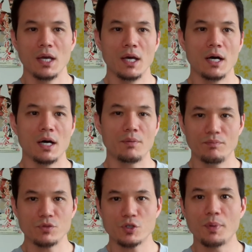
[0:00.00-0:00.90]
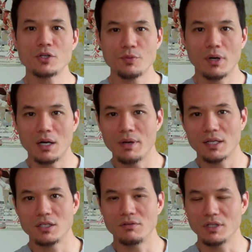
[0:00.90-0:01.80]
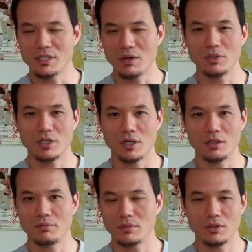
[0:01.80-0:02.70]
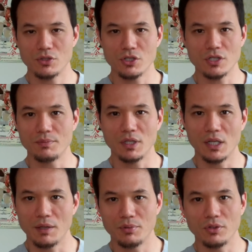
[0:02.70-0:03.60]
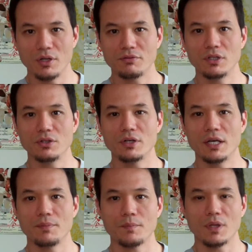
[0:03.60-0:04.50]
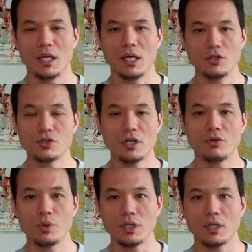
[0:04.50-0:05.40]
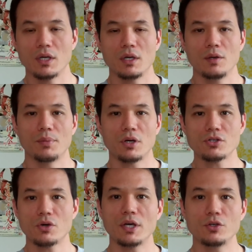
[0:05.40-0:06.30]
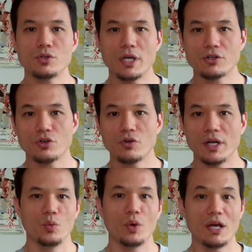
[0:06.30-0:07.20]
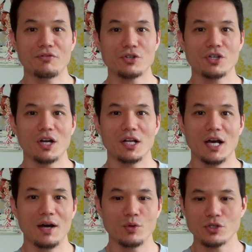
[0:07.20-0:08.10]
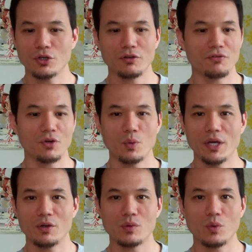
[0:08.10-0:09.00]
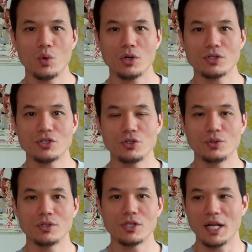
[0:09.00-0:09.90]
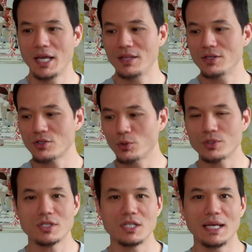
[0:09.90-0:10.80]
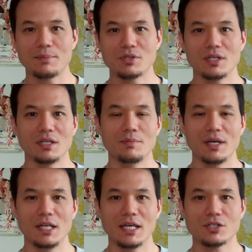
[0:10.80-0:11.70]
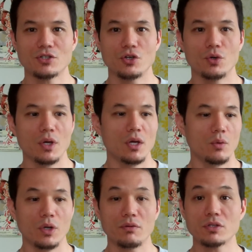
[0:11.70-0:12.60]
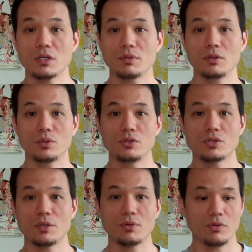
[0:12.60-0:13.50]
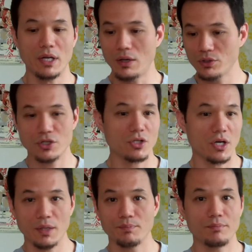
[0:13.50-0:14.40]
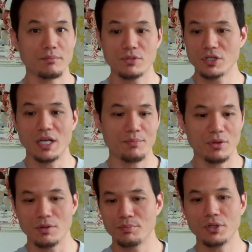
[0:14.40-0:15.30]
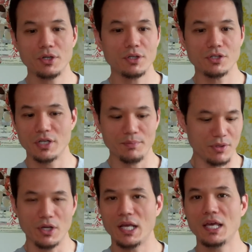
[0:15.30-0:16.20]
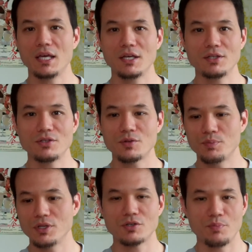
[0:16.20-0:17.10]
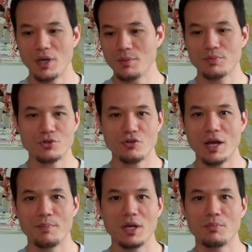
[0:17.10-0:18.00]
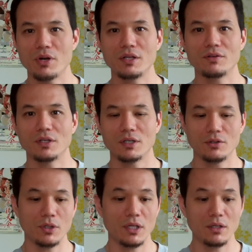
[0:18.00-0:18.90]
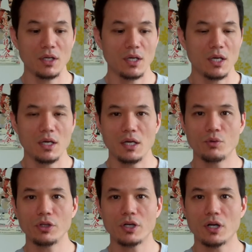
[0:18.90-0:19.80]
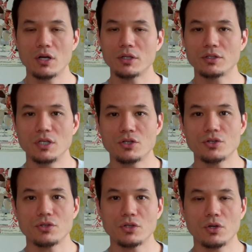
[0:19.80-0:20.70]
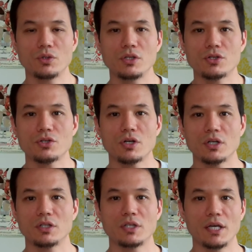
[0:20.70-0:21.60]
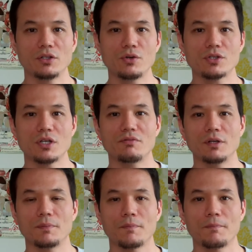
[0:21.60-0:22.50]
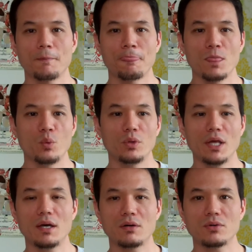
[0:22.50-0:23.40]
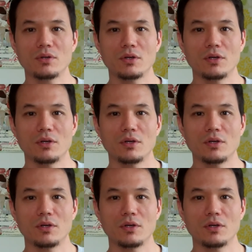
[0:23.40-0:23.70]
SpongeBob activities, I would call them, is just something that I pulled off the internet, and I use it every week. But also I use extra credit. When I first started, I was looking for a way to reward students, and I had this old stamp sitting in my desk, so whenever somebody would do something right, I would just start stamping their books, stamping their hands, piece of paper, scrap paper, anything, and it really caught on, and teachers, the co-teachers started to take notice of it. Well, now